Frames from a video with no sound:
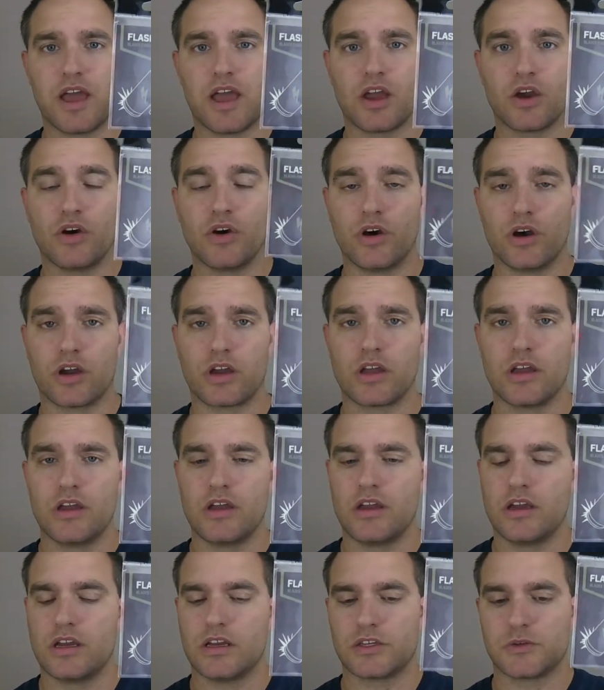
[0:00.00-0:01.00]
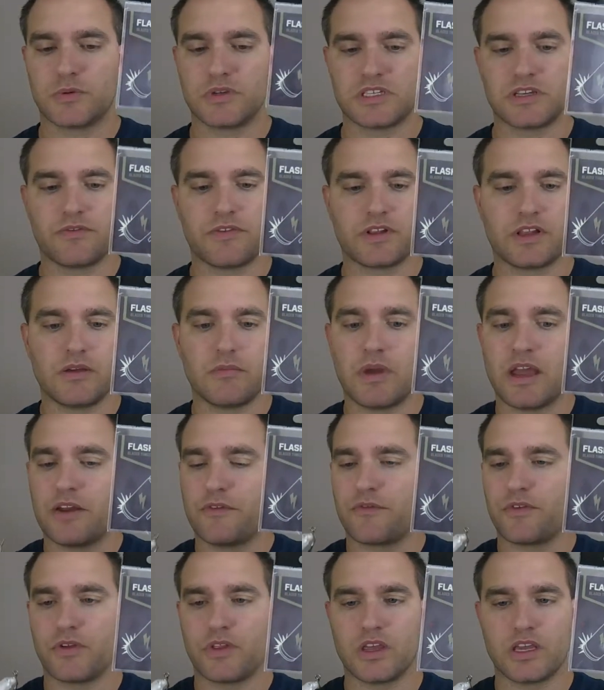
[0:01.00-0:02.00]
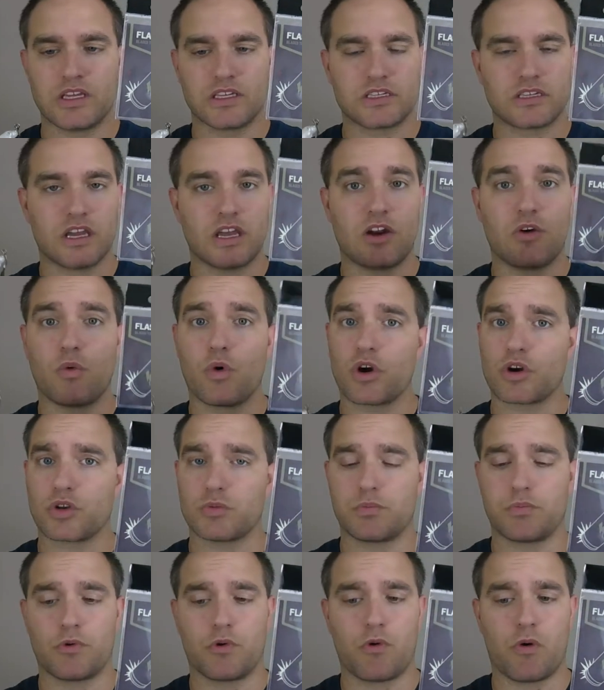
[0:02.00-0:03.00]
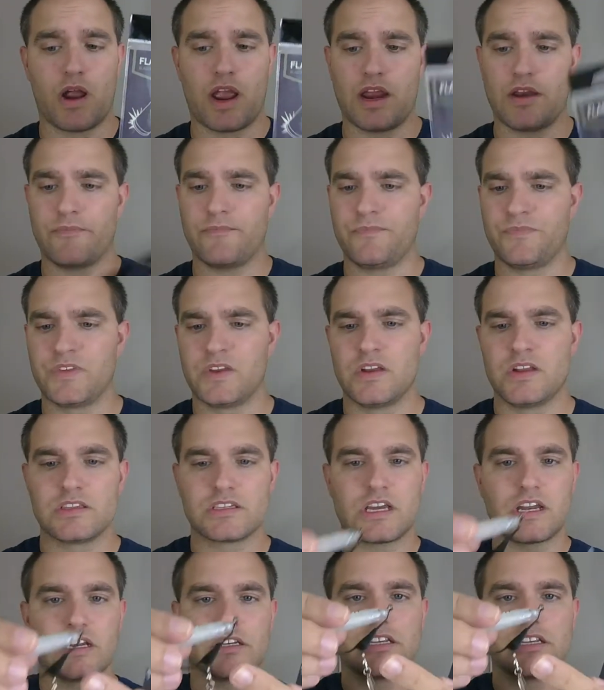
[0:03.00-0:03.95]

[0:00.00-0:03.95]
hook specifically made for this, and it worked great. It's got a